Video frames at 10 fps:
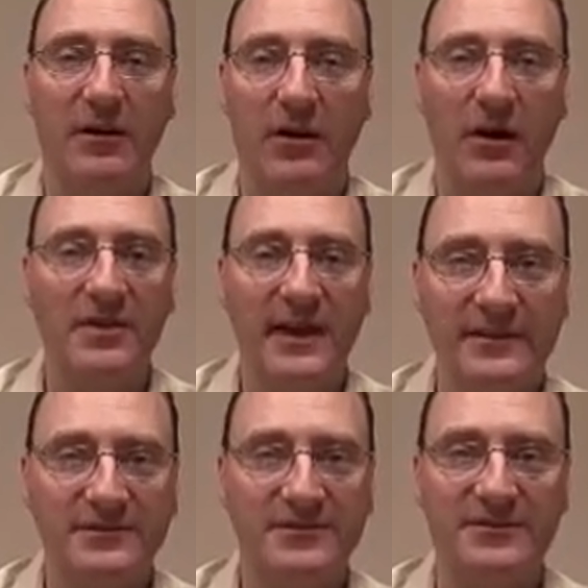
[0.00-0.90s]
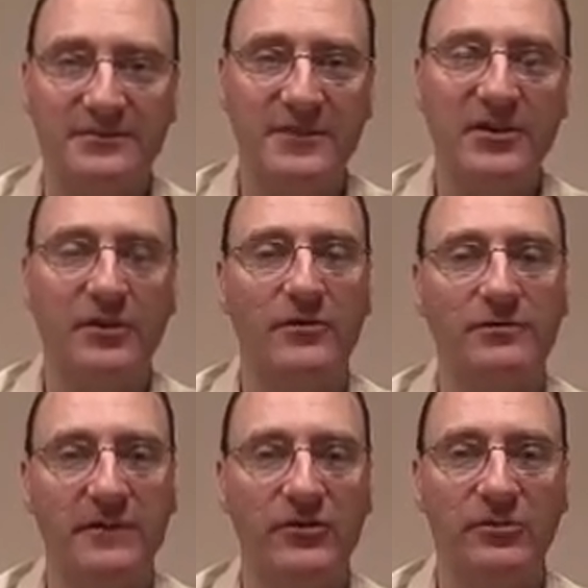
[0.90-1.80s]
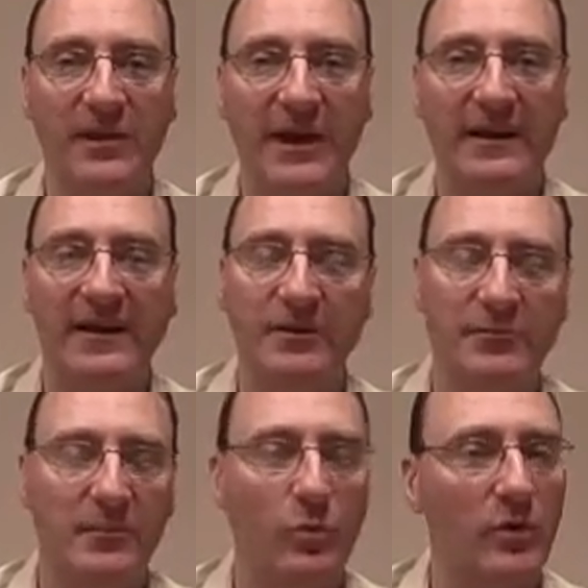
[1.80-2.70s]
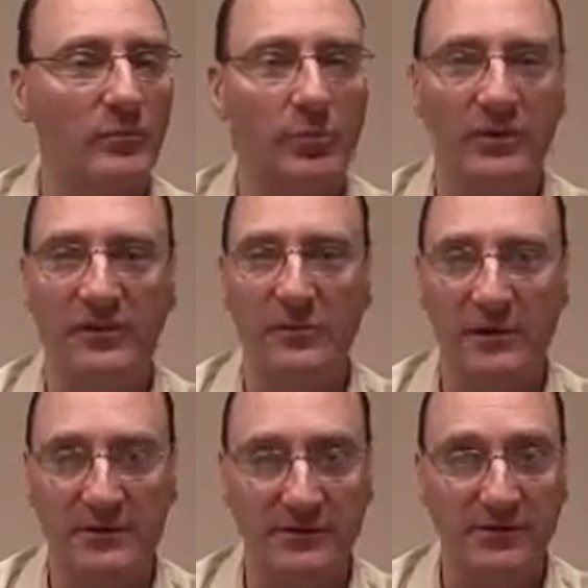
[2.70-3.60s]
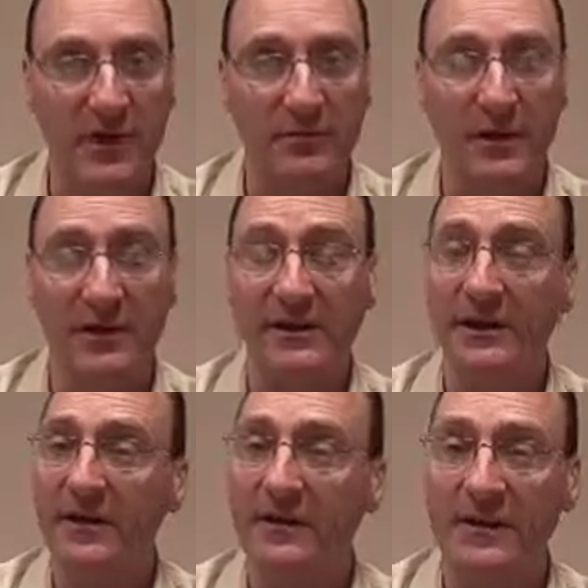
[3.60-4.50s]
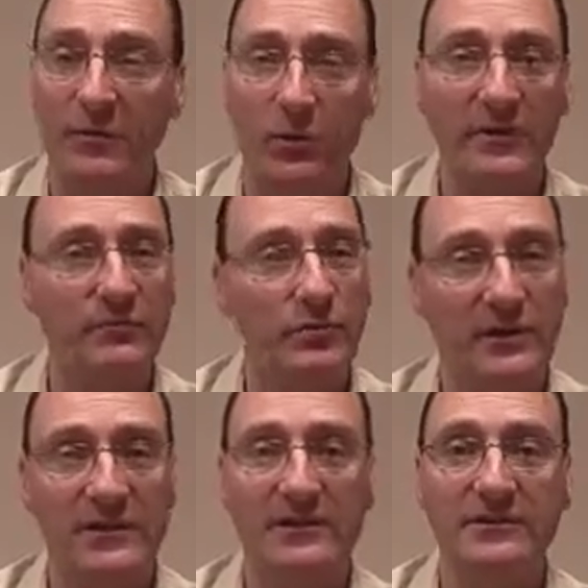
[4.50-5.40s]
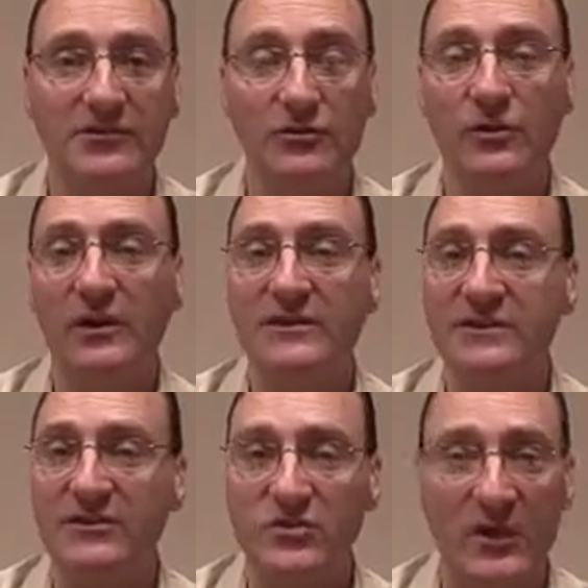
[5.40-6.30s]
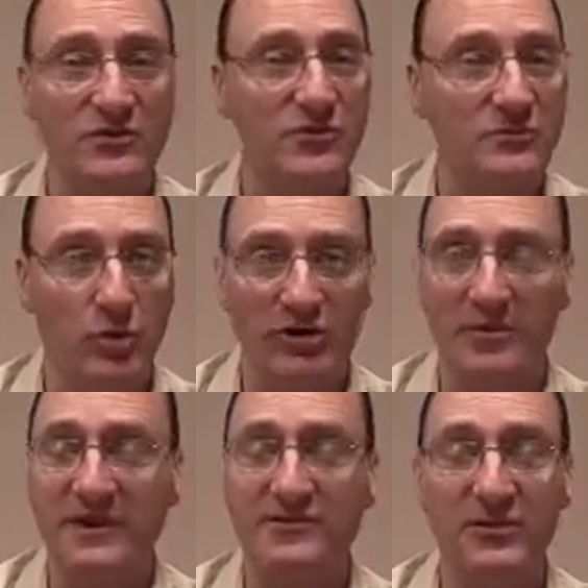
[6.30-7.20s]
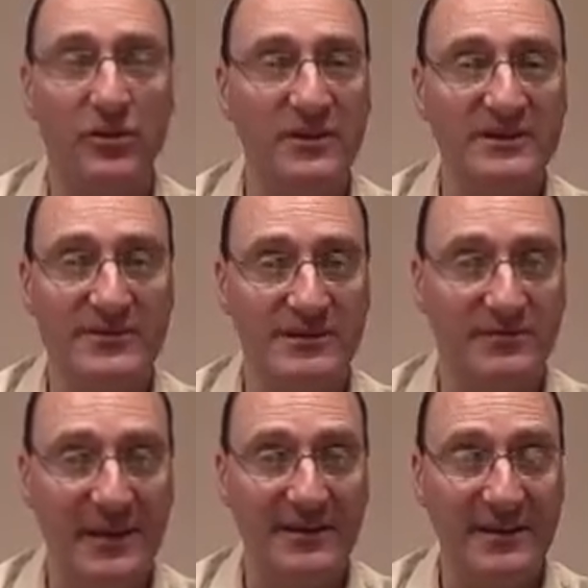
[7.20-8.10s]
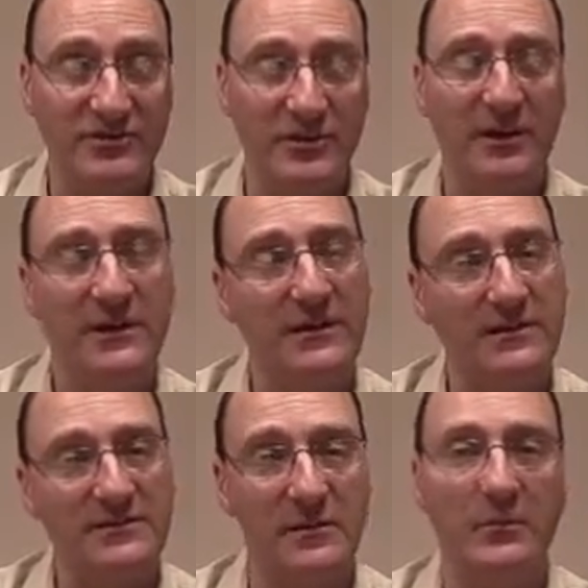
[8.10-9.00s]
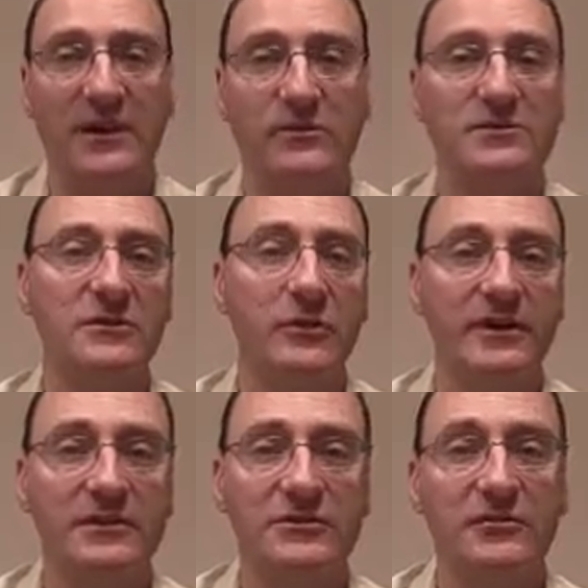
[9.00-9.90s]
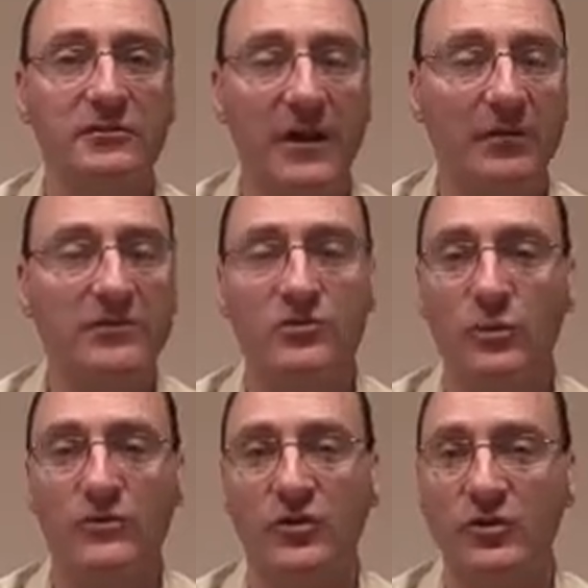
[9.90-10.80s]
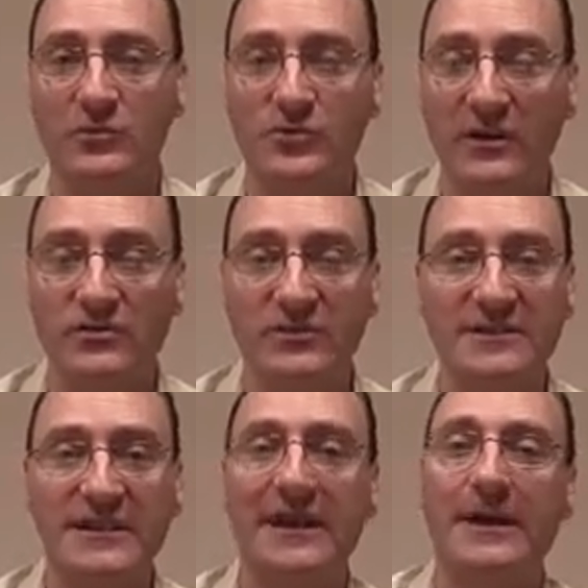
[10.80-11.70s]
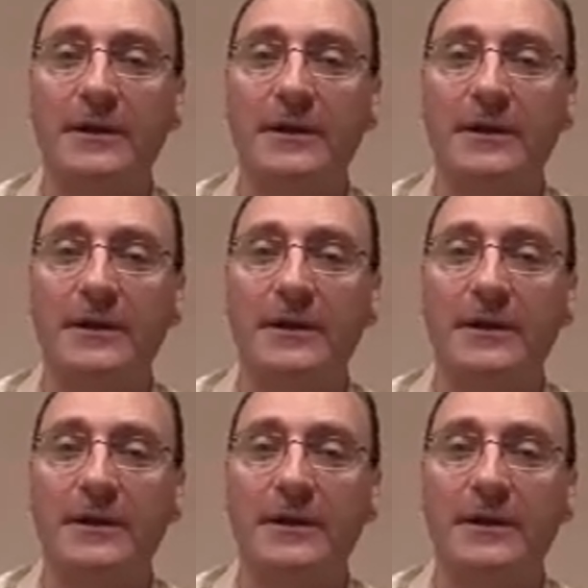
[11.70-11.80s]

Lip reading: Now all that is fear and panic. People weren't putting their money in the stock market, and they weren't even putting it into, say, treasuries and mortgage-backed securities, things of that nature. Now some money was going into very short-term treasuries,